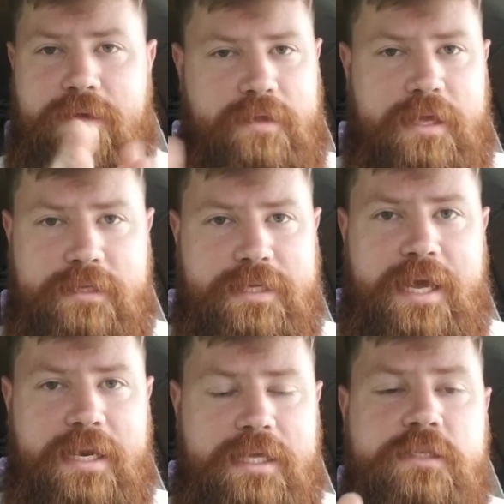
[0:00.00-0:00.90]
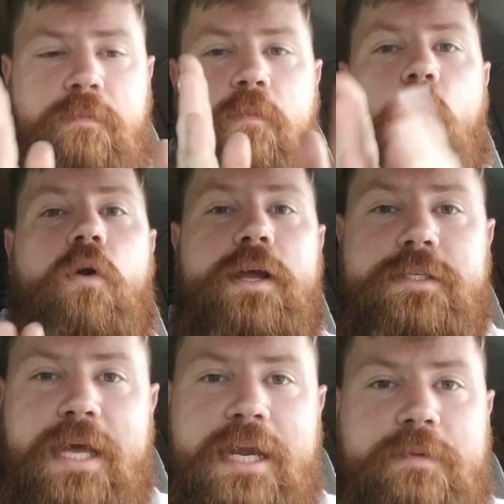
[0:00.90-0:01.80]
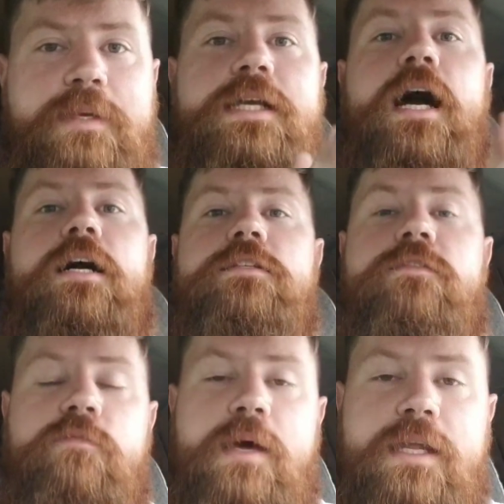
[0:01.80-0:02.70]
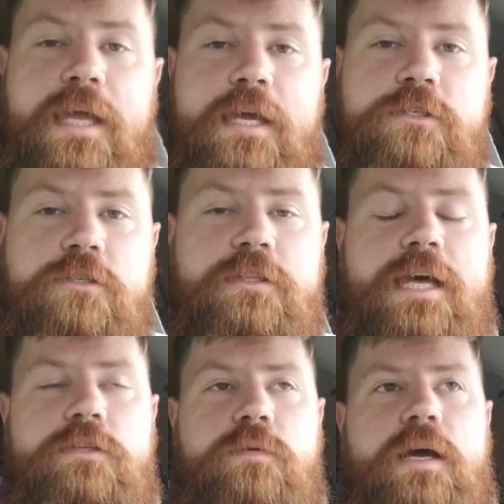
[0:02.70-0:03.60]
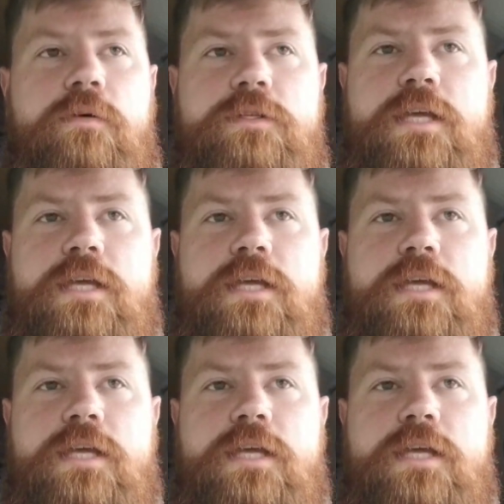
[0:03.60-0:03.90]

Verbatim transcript: anxiety it's more anxiety because of the medication that's when i would